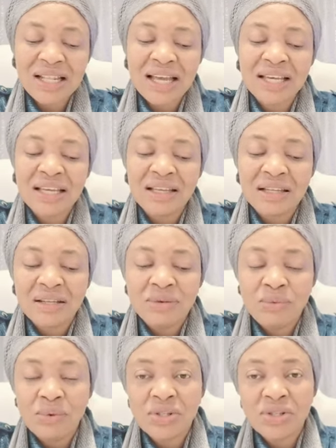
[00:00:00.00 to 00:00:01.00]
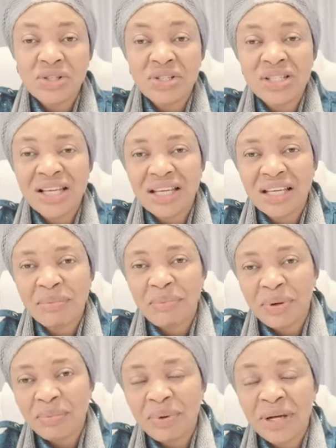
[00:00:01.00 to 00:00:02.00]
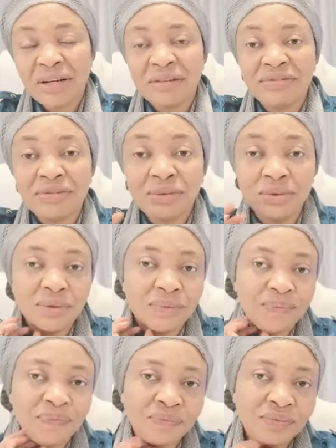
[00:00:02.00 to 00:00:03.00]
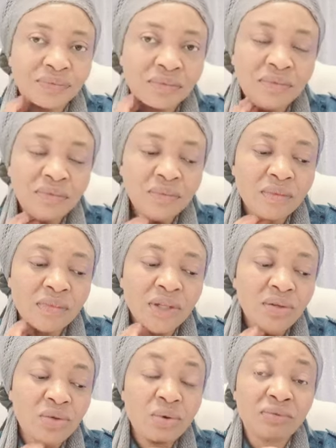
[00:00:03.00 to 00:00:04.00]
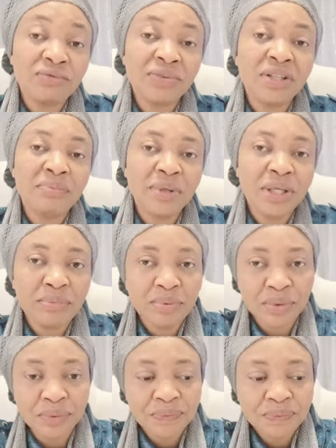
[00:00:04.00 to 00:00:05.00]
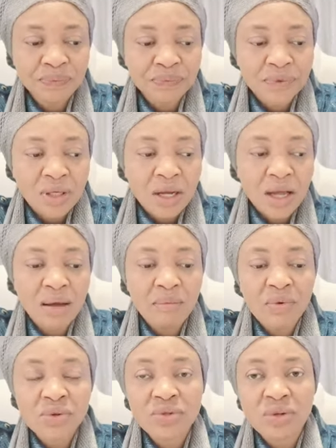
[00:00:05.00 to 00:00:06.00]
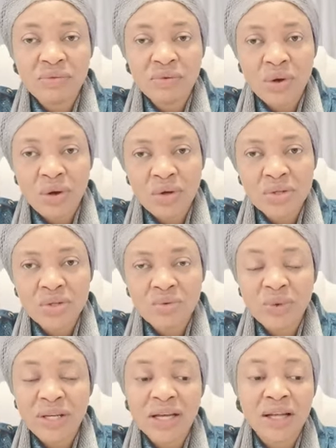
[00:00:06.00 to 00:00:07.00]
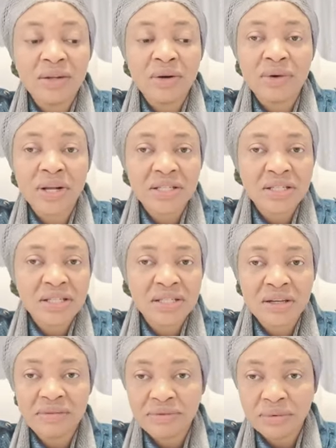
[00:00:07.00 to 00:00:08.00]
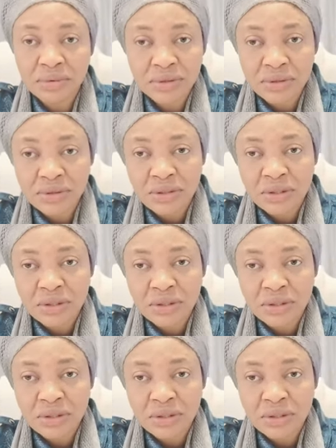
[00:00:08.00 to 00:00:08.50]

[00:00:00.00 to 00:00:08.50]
like witches. They keep preparing food to feed people. And most of us, we cannot resist the food.